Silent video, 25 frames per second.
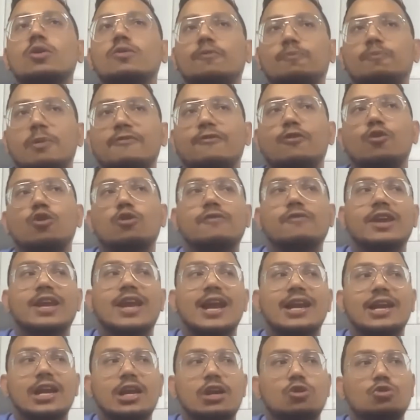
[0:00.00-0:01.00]
before we
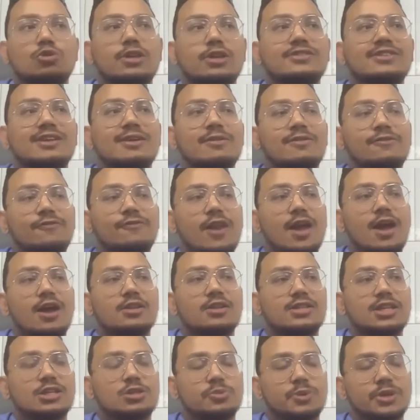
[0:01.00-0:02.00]
get into the sunflower
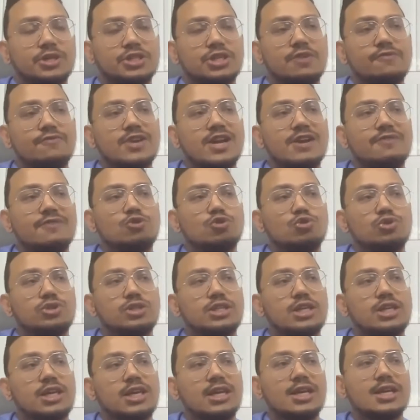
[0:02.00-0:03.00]
situation, we have to
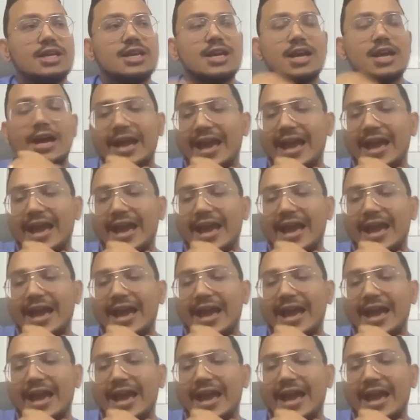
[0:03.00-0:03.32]
see,